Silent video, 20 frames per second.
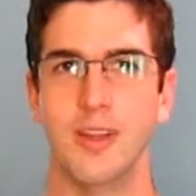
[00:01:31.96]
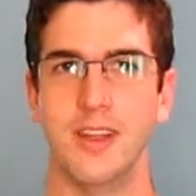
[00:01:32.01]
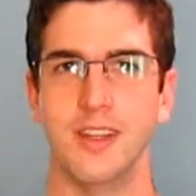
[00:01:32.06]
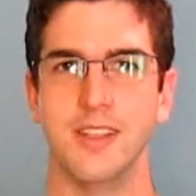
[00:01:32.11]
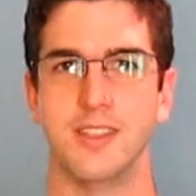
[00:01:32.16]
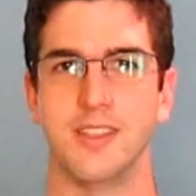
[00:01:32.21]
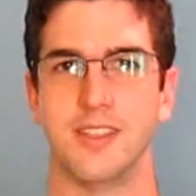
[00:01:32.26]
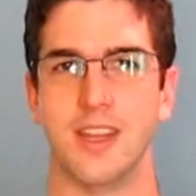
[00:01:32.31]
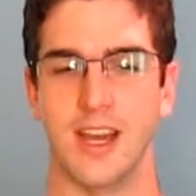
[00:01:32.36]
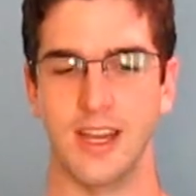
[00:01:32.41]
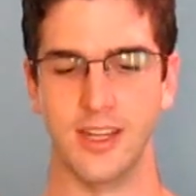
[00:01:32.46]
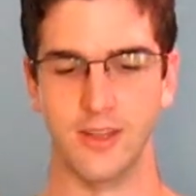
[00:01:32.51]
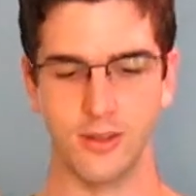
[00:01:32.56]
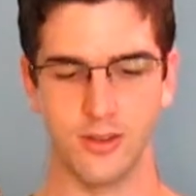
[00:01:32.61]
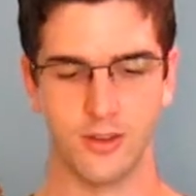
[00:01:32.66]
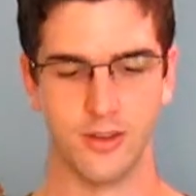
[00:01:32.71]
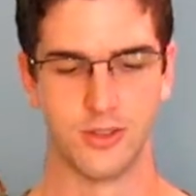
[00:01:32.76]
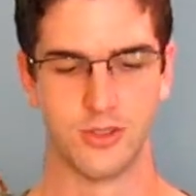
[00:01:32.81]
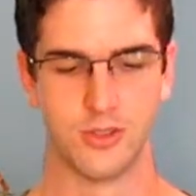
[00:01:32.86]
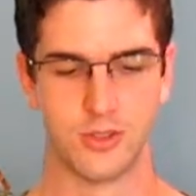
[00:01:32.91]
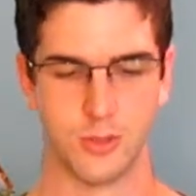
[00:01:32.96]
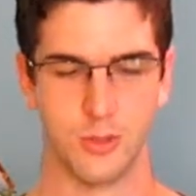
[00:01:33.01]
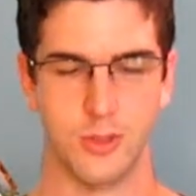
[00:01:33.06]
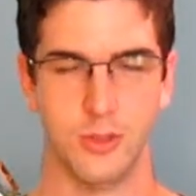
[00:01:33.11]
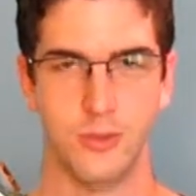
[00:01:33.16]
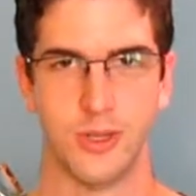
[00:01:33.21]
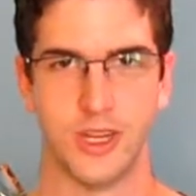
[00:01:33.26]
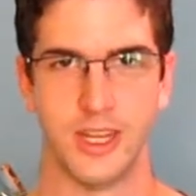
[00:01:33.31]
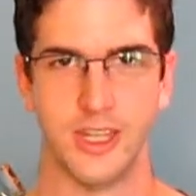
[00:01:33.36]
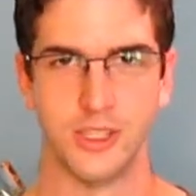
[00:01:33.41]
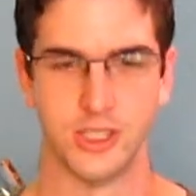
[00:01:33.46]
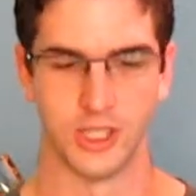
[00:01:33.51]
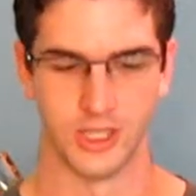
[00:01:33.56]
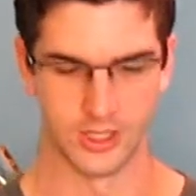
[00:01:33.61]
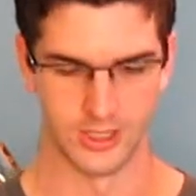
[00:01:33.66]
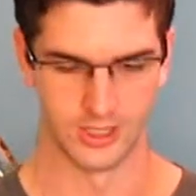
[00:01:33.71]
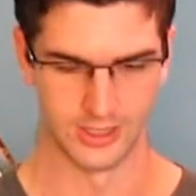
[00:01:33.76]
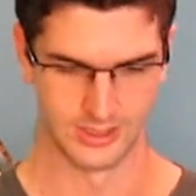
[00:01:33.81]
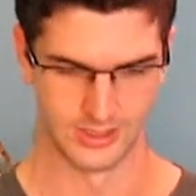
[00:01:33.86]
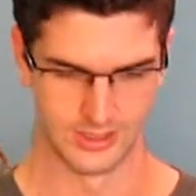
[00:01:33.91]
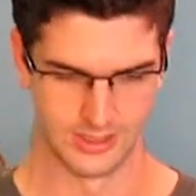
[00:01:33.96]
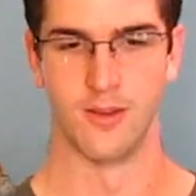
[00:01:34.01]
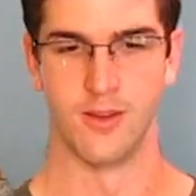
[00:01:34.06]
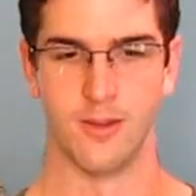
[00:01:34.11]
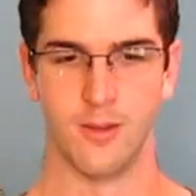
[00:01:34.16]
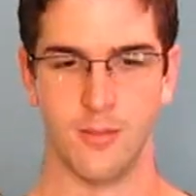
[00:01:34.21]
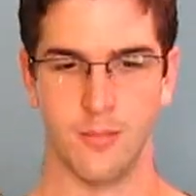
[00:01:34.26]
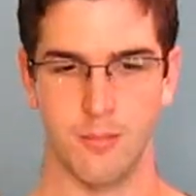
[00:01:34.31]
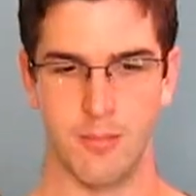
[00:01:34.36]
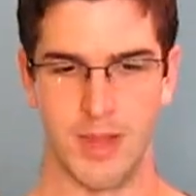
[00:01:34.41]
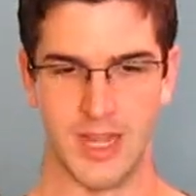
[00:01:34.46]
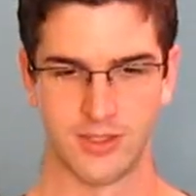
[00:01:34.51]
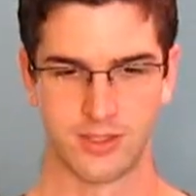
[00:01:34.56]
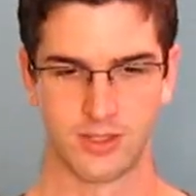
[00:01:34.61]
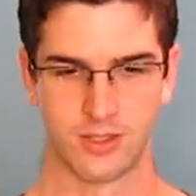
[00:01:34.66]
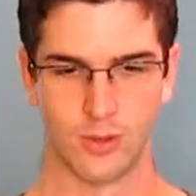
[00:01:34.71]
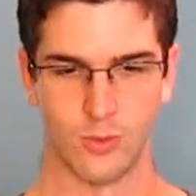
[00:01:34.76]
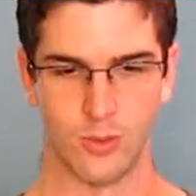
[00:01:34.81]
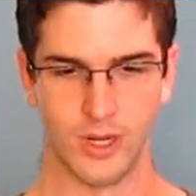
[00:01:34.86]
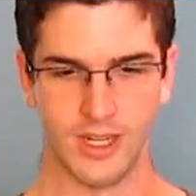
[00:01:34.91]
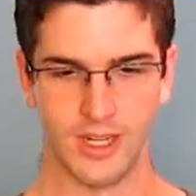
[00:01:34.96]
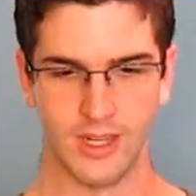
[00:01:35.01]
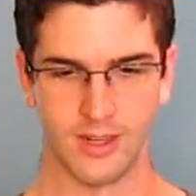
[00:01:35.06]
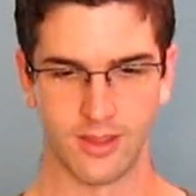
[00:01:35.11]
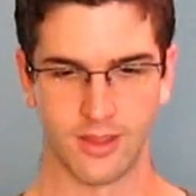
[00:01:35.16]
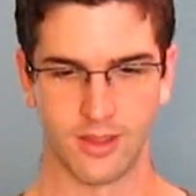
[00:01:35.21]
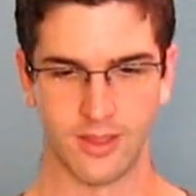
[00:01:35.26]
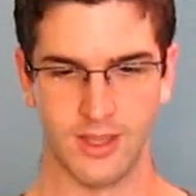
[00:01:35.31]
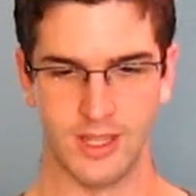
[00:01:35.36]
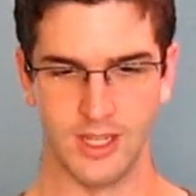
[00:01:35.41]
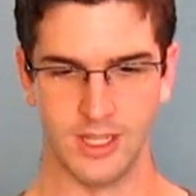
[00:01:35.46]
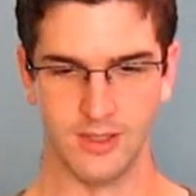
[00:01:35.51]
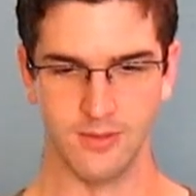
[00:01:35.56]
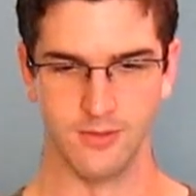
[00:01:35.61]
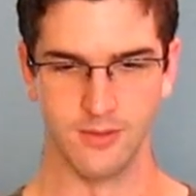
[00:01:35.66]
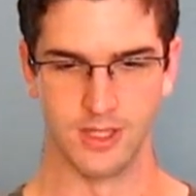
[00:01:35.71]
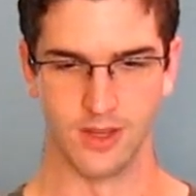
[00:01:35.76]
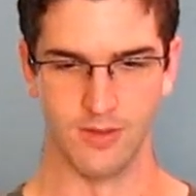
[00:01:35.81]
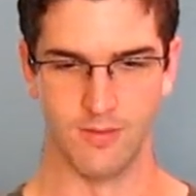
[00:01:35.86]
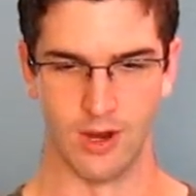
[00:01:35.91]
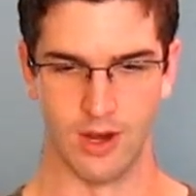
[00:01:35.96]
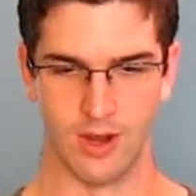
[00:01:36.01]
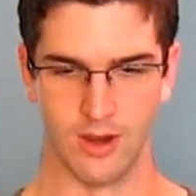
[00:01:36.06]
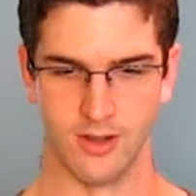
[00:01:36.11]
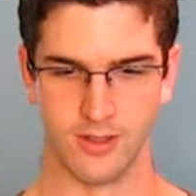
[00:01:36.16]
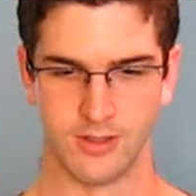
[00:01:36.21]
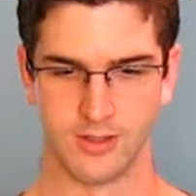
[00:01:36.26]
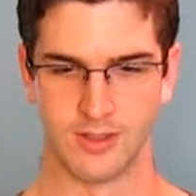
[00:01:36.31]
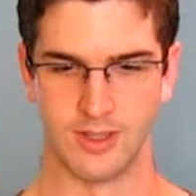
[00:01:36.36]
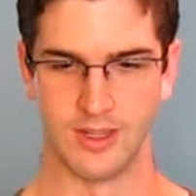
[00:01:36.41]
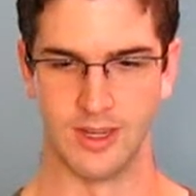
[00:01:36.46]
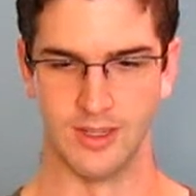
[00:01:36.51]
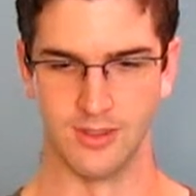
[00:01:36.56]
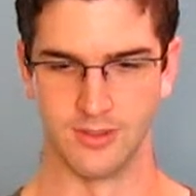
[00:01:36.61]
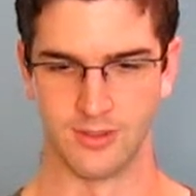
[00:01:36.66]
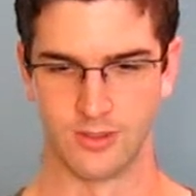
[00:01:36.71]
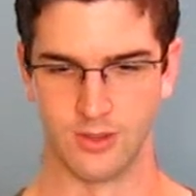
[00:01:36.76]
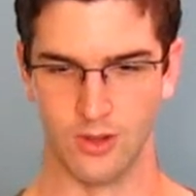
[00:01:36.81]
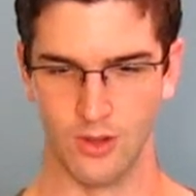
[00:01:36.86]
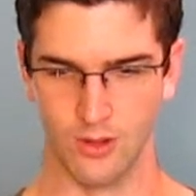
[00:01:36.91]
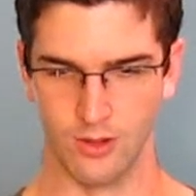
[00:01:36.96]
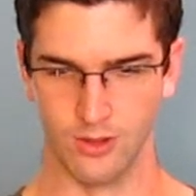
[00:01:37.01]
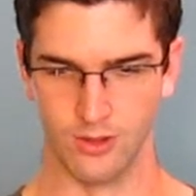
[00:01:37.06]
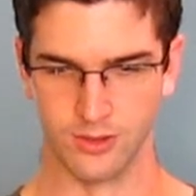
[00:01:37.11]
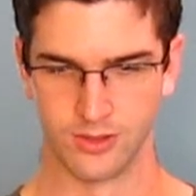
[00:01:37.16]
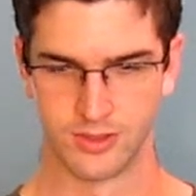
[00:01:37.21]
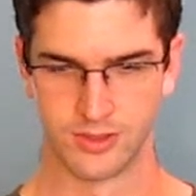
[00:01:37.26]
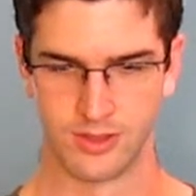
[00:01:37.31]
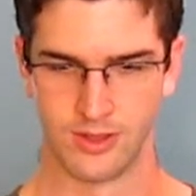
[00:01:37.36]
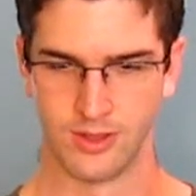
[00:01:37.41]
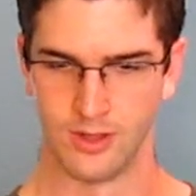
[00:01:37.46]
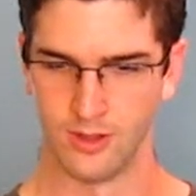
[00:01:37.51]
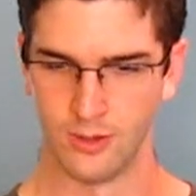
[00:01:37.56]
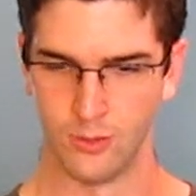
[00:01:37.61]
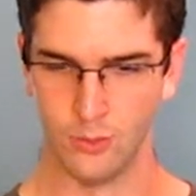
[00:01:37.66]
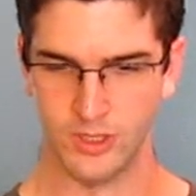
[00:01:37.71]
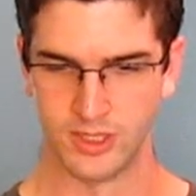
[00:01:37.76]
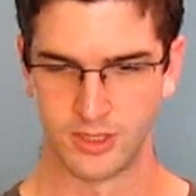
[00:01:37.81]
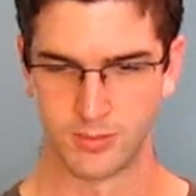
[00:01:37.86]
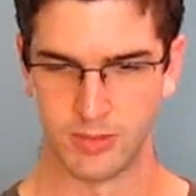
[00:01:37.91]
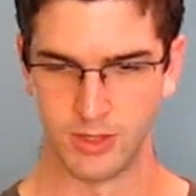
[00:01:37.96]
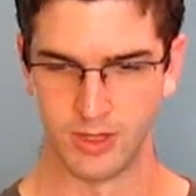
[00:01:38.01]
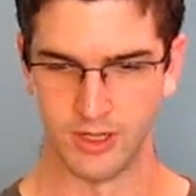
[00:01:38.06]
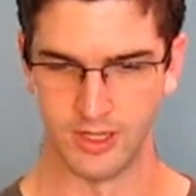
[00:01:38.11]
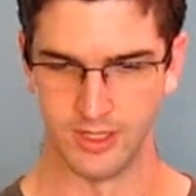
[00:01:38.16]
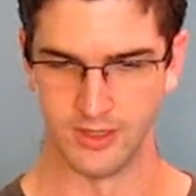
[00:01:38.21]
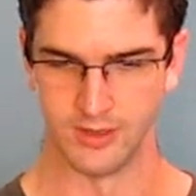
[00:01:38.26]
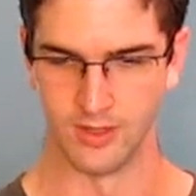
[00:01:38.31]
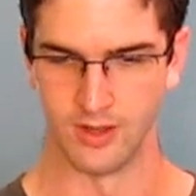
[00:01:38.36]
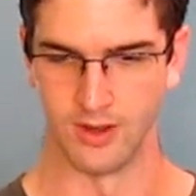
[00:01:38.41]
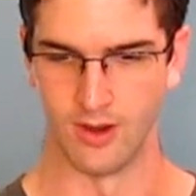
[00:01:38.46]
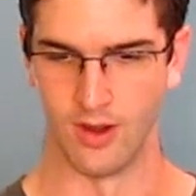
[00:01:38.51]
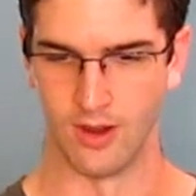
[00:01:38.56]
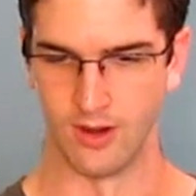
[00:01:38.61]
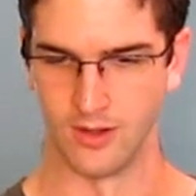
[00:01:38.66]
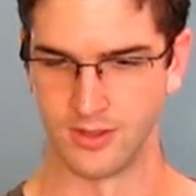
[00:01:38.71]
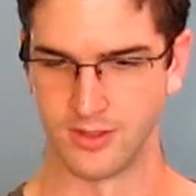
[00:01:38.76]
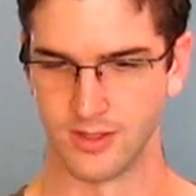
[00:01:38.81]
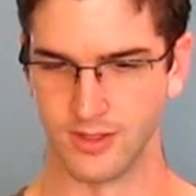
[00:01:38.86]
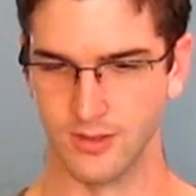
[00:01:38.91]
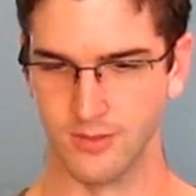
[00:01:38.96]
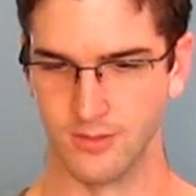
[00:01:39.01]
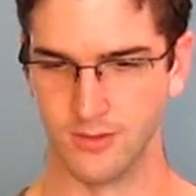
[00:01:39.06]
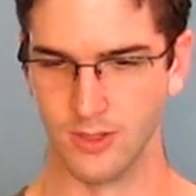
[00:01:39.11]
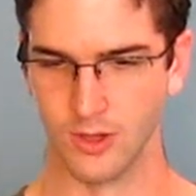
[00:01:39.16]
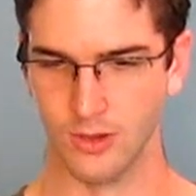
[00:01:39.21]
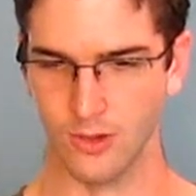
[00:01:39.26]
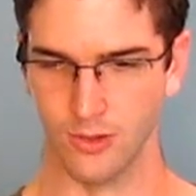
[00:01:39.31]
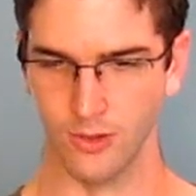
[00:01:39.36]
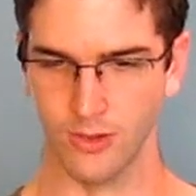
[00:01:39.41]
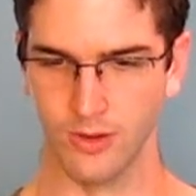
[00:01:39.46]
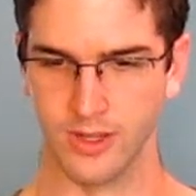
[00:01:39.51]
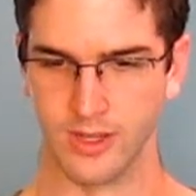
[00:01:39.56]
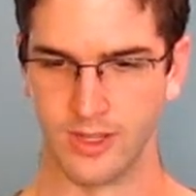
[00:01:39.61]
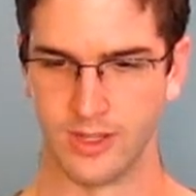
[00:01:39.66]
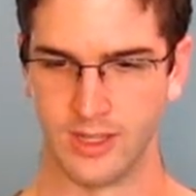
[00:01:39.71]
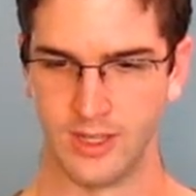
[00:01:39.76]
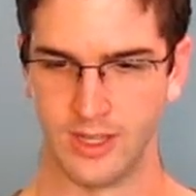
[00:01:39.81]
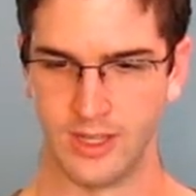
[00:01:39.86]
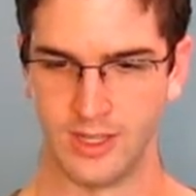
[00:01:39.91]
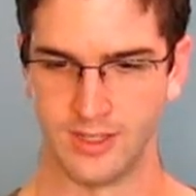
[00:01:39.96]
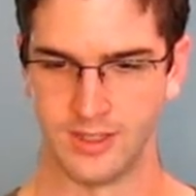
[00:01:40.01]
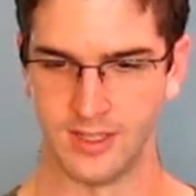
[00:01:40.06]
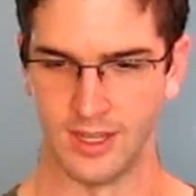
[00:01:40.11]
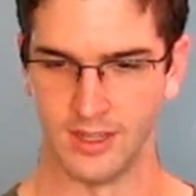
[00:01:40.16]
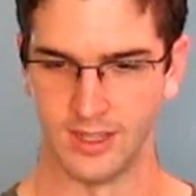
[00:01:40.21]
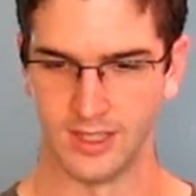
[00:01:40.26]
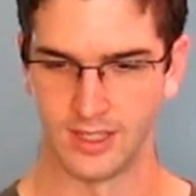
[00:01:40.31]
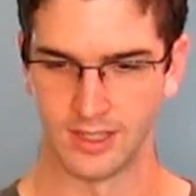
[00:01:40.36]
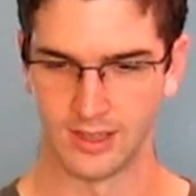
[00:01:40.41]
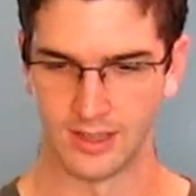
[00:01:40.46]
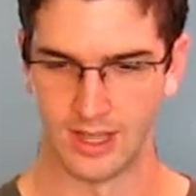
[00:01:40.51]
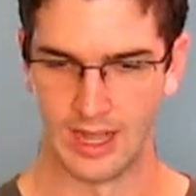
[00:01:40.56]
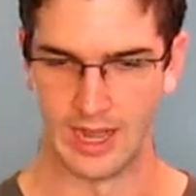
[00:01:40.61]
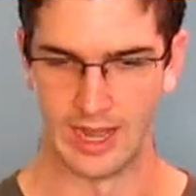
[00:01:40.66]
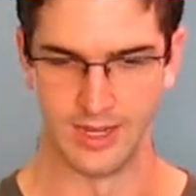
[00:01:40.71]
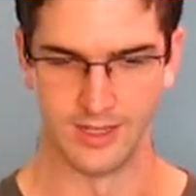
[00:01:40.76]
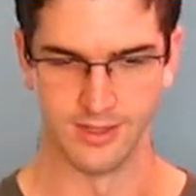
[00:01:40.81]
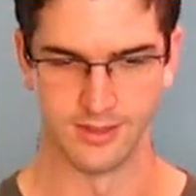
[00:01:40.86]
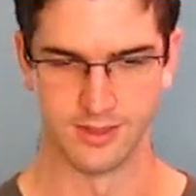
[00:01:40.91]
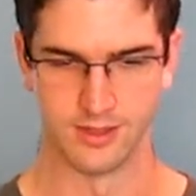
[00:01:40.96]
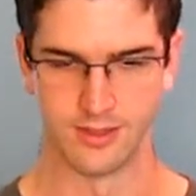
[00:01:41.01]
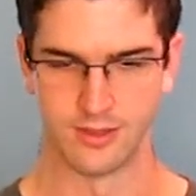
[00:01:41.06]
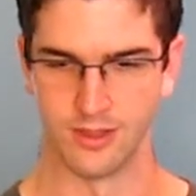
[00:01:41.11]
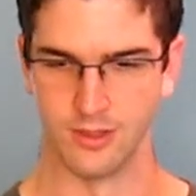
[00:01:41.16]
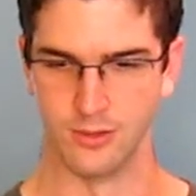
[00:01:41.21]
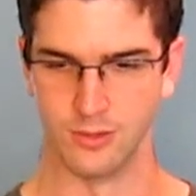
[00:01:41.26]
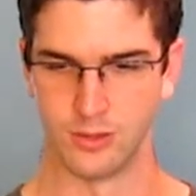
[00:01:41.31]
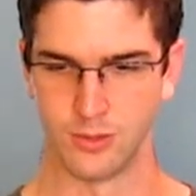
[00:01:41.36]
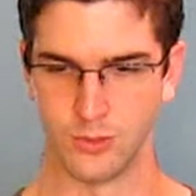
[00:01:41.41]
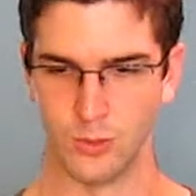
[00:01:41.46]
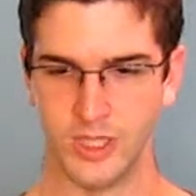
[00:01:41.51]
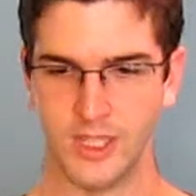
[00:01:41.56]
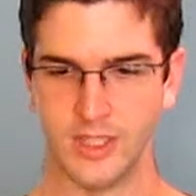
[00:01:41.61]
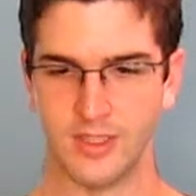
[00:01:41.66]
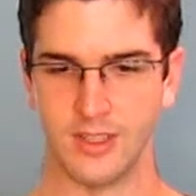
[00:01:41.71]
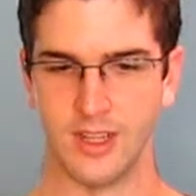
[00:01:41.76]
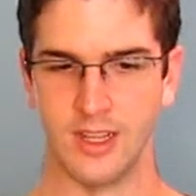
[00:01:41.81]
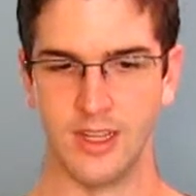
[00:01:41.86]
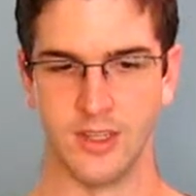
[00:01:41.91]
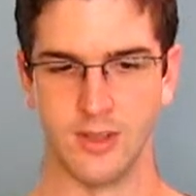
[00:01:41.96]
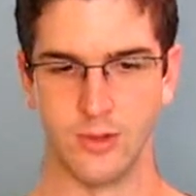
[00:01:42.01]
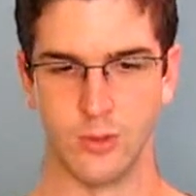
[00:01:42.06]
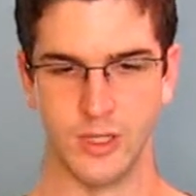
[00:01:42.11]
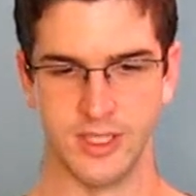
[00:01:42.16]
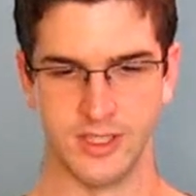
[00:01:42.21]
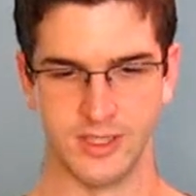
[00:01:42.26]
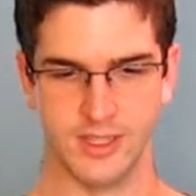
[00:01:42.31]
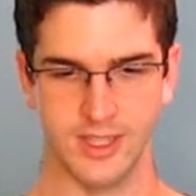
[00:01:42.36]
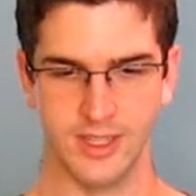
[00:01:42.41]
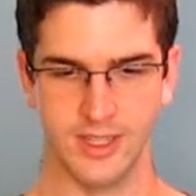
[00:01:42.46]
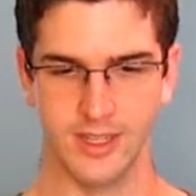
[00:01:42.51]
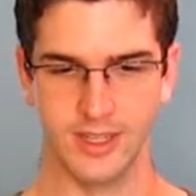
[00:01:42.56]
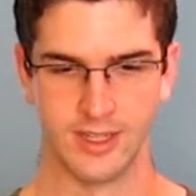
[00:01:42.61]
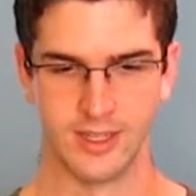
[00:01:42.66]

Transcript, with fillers: is titled True Nature, Masquerading Thieves of Hearts and Souls, Whisper into Hearts of Gold, Telling Lies so sweet and twisted,